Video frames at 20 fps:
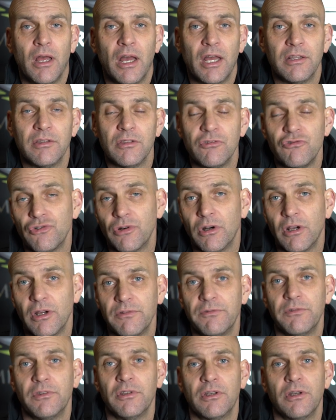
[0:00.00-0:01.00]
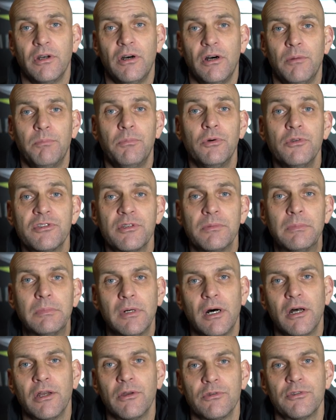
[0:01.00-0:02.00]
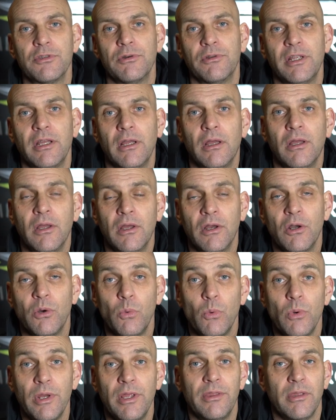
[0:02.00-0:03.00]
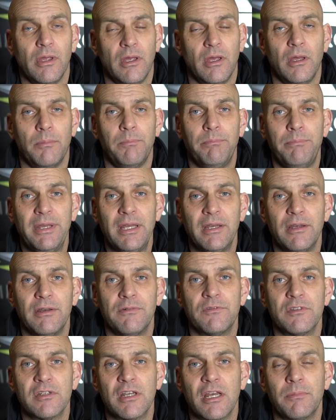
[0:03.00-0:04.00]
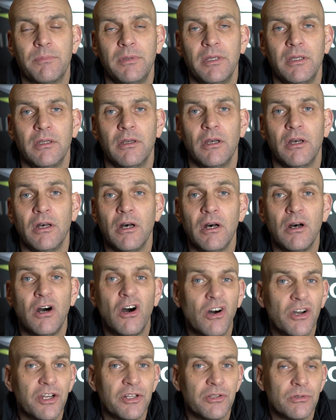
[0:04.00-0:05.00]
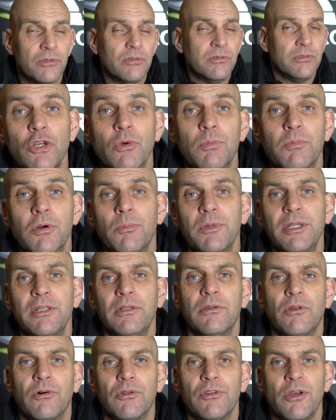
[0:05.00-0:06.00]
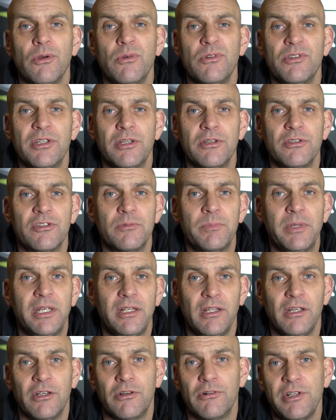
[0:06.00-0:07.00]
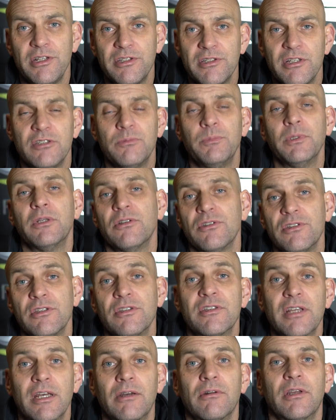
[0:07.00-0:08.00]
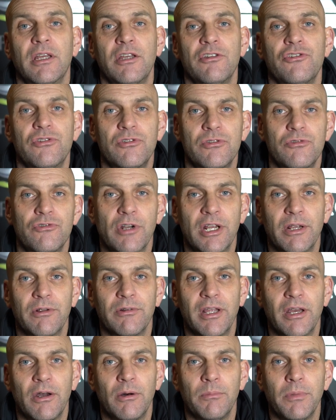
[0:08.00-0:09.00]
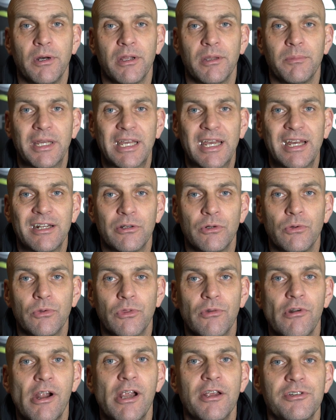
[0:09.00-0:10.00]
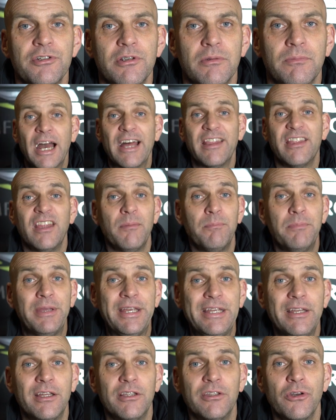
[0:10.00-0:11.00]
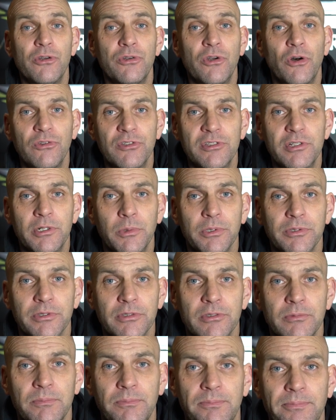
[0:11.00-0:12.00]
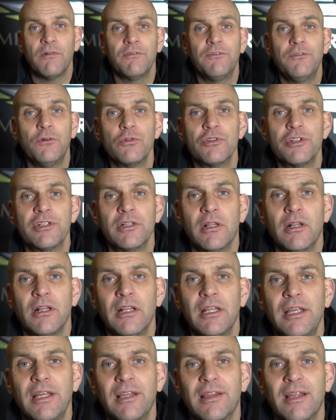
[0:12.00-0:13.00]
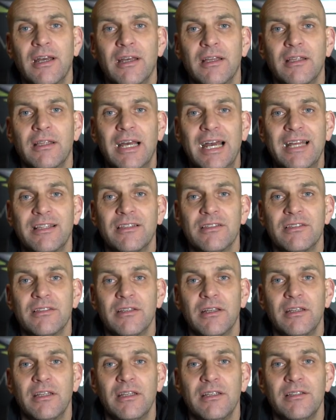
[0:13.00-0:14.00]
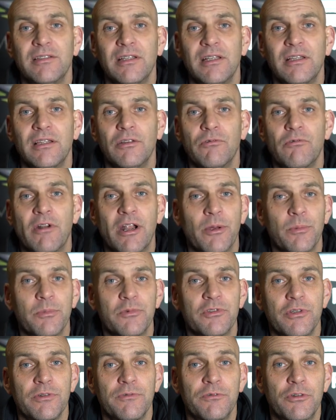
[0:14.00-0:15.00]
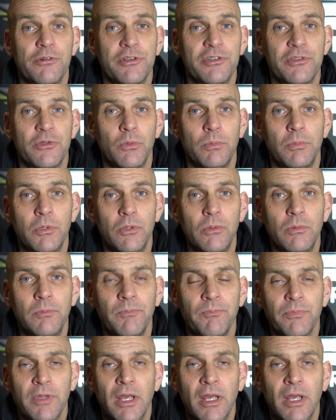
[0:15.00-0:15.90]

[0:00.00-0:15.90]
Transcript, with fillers: and drive the car, put some miles on it with a bit of tapping at idle. You'll probably not notice it as speed increases because the sound gets drowned out by the mechanical thrash. And there be no consequence. Unfortunately, that answer is in the realms of crystal ball.